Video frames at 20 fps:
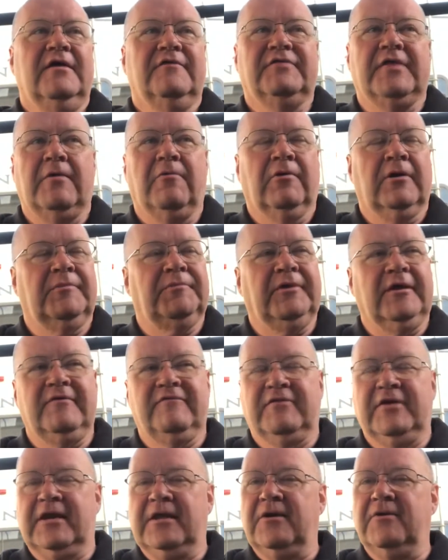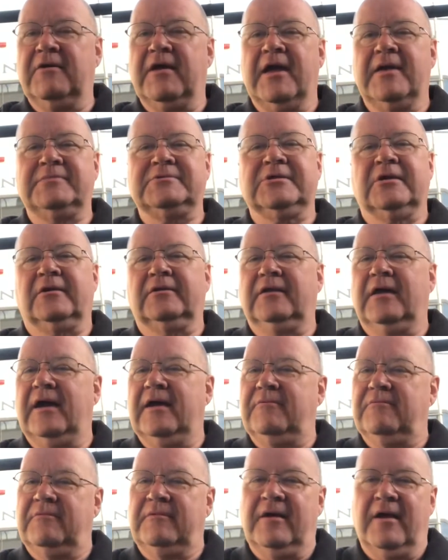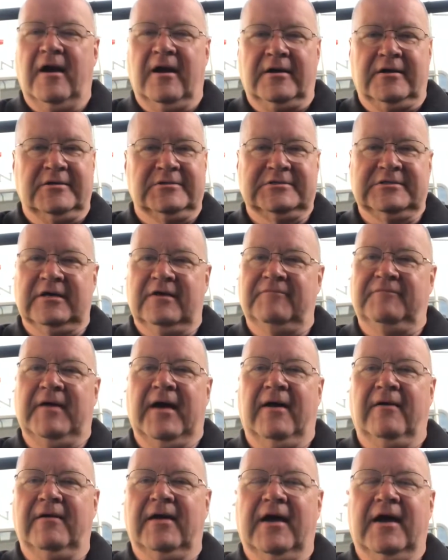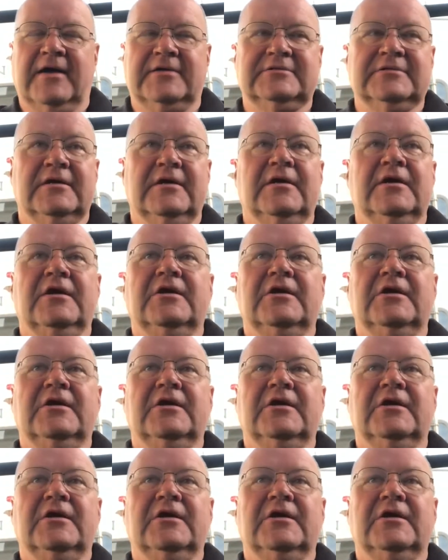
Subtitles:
If they want to play video games all night, knock yourself out, guys.